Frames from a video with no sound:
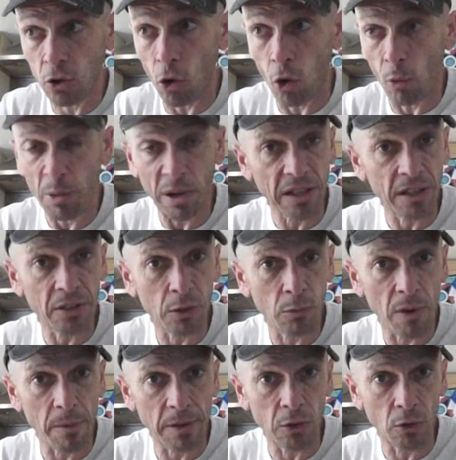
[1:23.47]
gawping at the
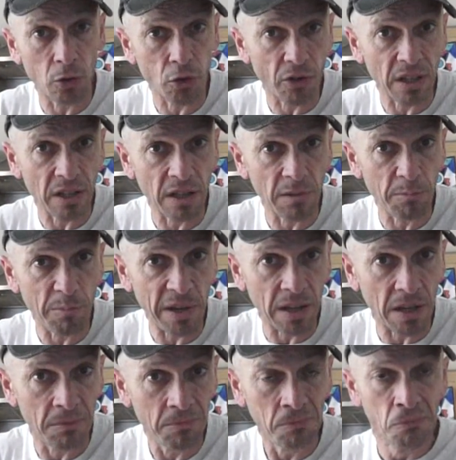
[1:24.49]
women or drinking
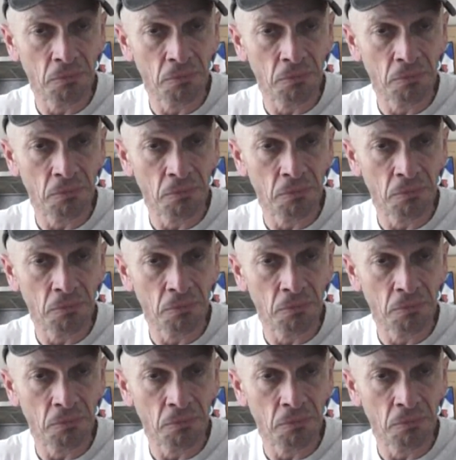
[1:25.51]
beer.